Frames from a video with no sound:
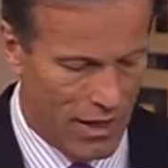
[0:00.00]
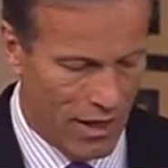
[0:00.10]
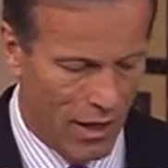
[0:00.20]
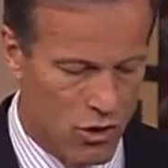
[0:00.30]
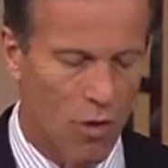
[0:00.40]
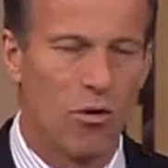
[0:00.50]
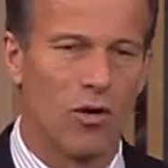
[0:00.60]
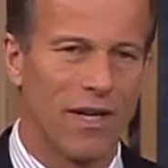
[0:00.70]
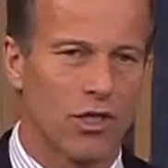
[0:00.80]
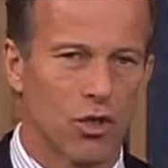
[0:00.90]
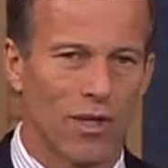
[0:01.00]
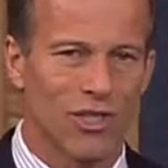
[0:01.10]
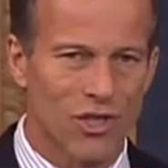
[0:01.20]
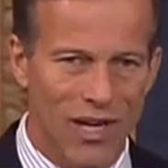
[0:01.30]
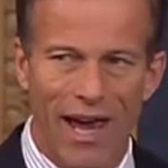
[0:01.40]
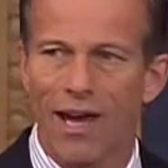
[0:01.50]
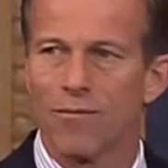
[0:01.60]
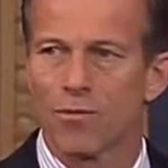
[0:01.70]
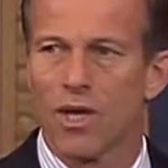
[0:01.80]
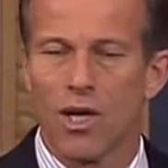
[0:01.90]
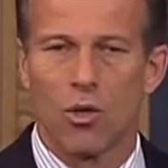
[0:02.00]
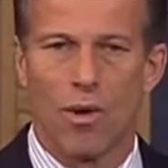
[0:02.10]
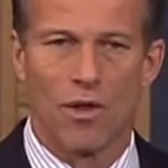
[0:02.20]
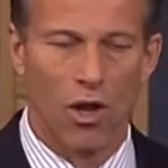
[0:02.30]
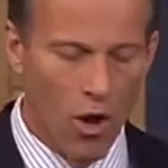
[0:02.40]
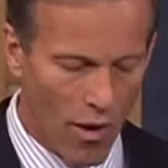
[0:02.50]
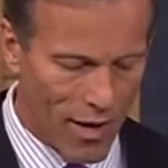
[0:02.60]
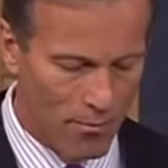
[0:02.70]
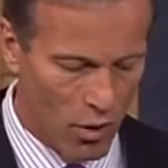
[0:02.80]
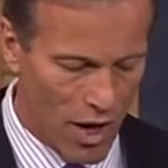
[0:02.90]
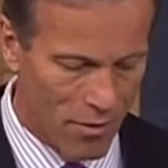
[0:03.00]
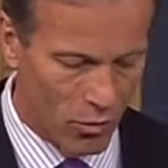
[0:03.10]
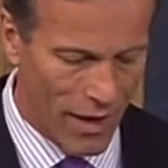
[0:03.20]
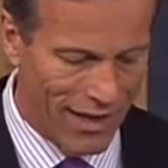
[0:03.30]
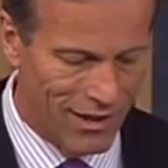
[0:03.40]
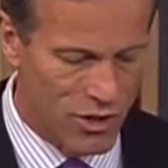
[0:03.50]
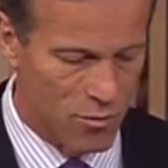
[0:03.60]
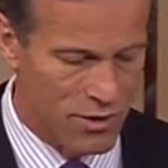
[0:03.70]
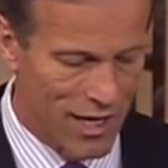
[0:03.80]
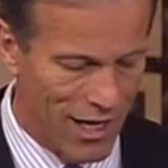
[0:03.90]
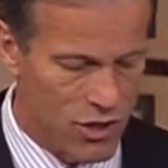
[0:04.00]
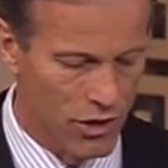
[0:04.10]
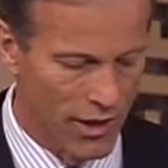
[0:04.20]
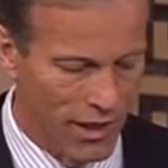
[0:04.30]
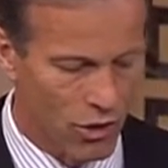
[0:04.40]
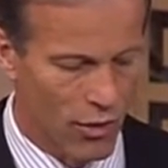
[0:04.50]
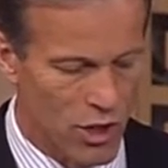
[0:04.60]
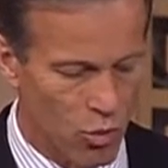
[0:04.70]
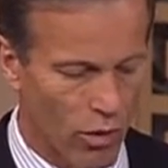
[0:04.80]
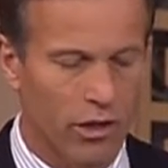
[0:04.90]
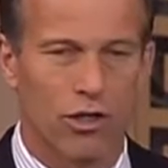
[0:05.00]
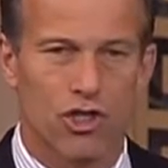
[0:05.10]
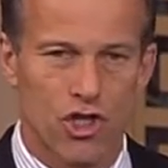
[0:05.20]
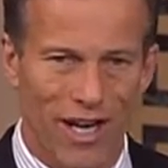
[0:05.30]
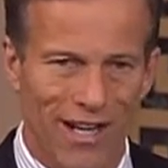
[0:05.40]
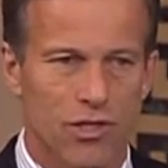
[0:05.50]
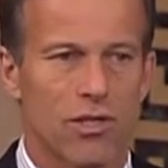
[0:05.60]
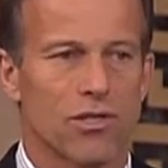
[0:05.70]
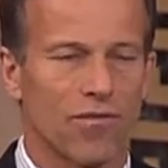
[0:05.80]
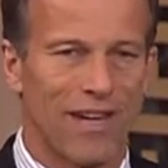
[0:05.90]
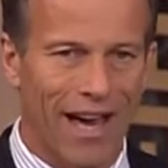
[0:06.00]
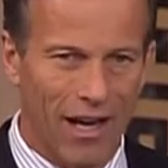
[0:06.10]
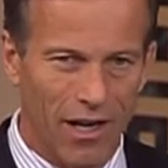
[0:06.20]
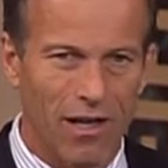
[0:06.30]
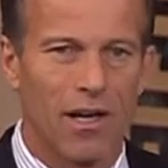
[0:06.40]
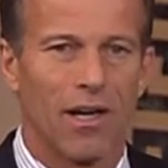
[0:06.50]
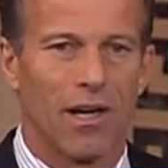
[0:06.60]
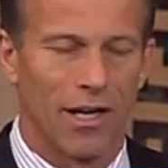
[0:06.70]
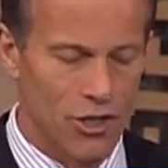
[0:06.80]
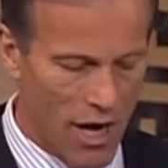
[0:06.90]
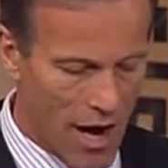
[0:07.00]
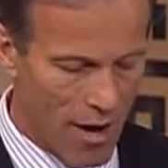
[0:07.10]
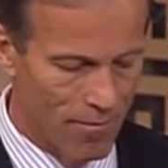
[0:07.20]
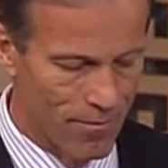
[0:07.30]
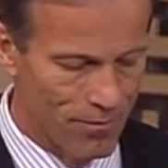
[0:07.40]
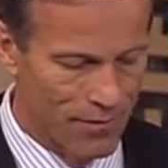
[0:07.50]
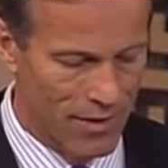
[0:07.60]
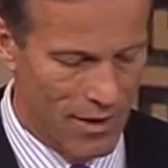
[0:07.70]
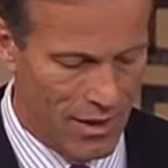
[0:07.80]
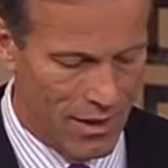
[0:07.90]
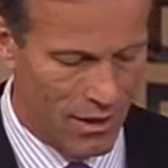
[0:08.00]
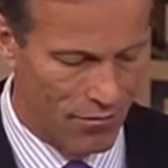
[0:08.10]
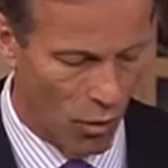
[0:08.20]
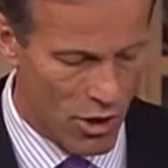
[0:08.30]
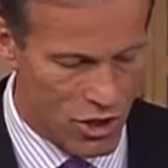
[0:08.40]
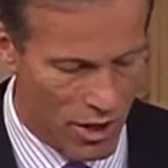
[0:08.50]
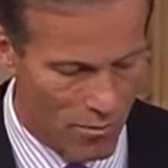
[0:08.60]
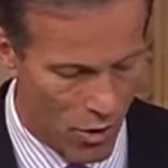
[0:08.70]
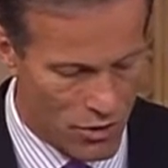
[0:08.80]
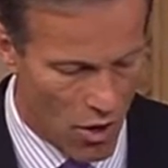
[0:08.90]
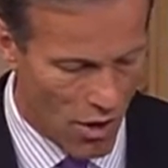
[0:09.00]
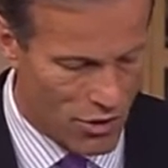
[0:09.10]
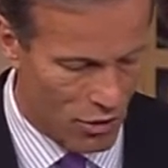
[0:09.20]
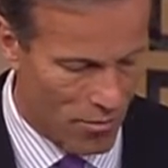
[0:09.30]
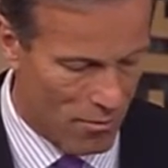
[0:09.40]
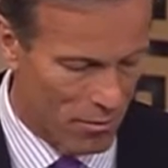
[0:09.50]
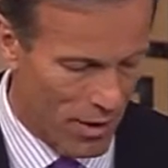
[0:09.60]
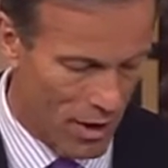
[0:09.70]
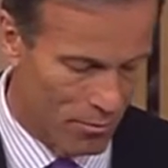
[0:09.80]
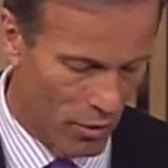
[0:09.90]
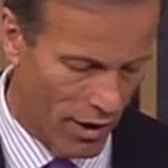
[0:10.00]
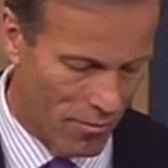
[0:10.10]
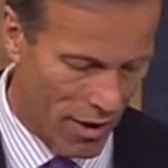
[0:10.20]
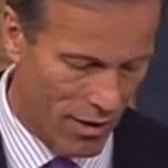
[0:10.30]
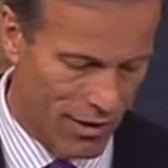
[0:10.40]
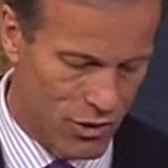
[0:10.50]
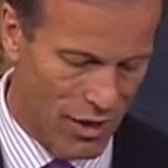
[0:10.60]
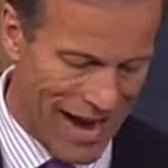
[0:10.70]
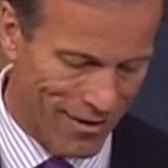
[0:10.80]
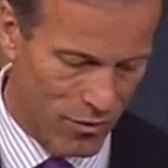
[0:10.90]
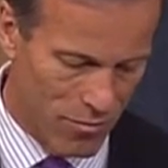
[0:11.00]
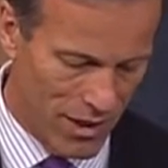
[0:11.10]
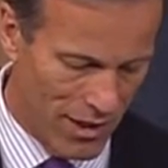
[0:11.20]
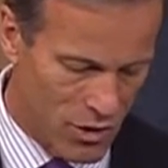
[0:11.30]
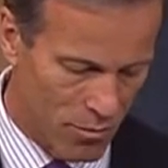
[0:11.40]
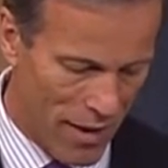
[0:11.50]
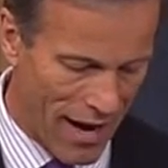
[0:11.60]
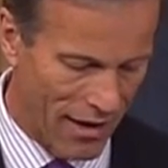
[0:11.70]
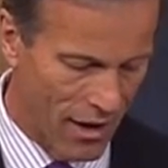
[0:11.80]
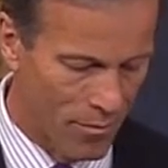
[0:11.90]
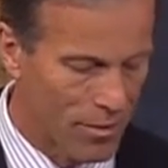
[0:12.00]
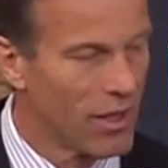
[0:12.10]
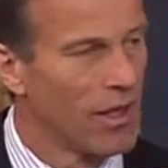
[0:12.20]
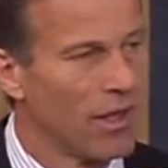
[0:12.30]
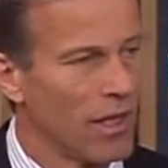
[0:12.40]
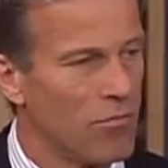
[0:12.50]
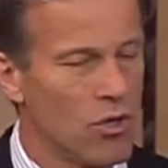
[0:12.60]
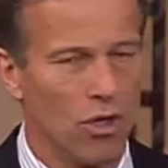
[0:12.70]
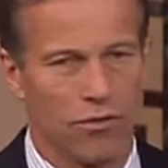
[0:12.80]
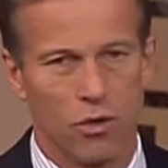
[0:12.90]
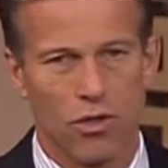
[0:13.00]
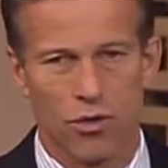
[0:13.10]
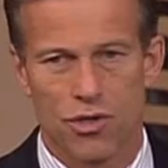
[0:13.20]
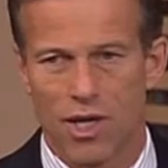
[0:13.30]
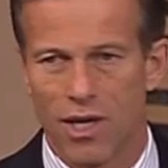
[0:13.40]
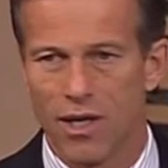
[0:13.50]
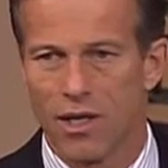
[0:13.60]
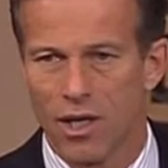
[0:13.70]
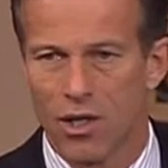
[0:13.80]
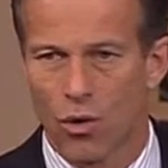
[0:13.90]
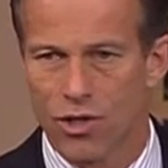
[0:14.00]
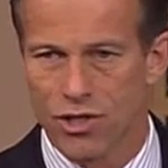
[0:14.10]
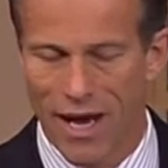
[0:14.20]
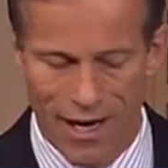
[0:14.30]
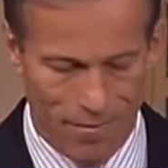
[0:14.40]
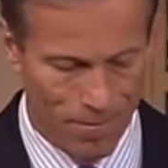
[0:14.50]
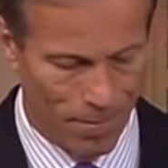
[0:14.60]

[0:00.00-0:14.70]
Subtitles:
And so moving to a state with a low unemployment rate can substantially increase workers' chances of getting a job. Unfortunately, most long-term unemployed Americans lack the means to pack up and move to a new city or state.